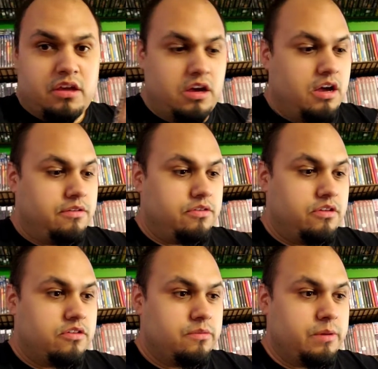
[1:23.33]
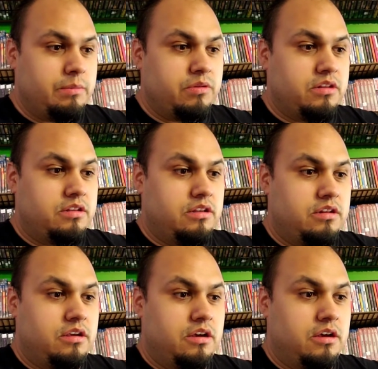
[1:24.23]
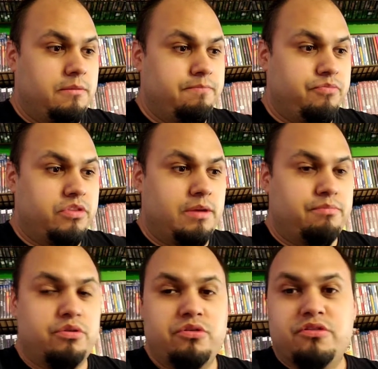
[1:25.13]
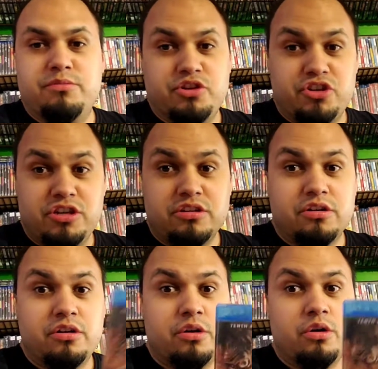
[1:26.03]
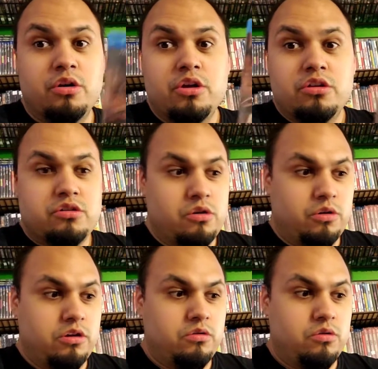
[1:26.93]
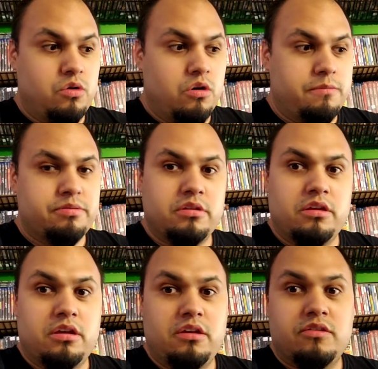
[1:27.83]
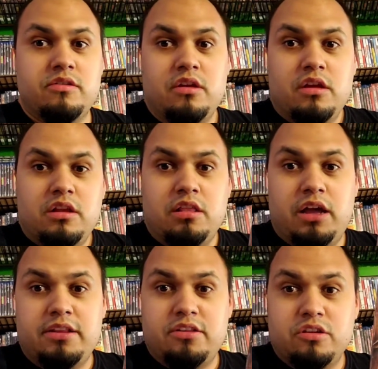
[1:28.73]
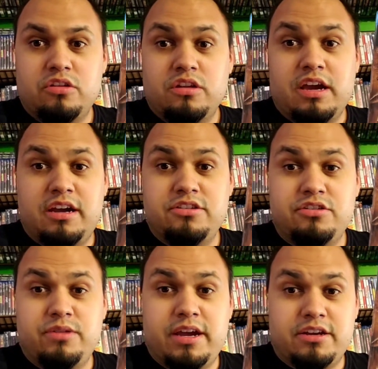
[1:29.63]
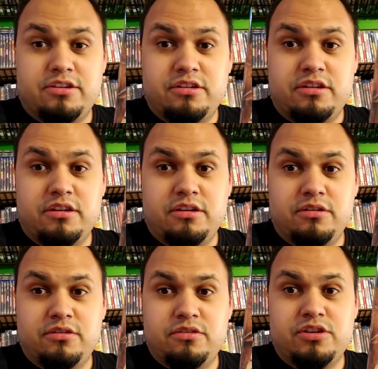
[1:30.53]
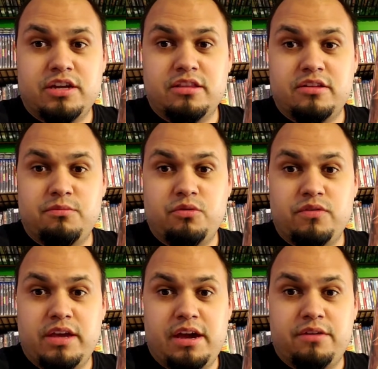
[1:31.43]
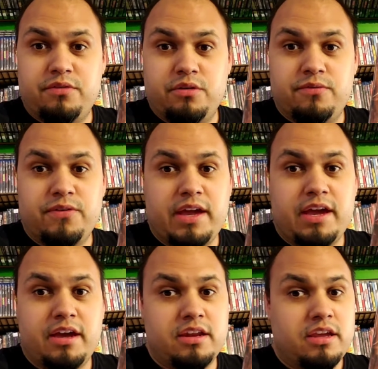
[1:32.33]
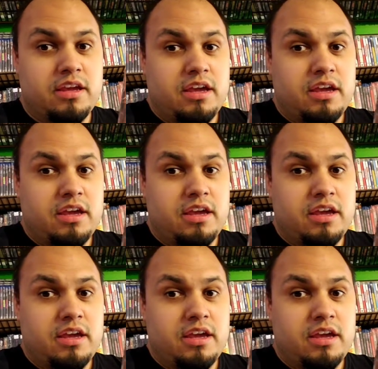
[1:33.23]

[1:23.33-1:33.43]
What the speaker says: So these are the people that did that produced Machine Girl, Tokyo Gore Police. Lots of good kaiju action in here. So check this movie out if you're a fan.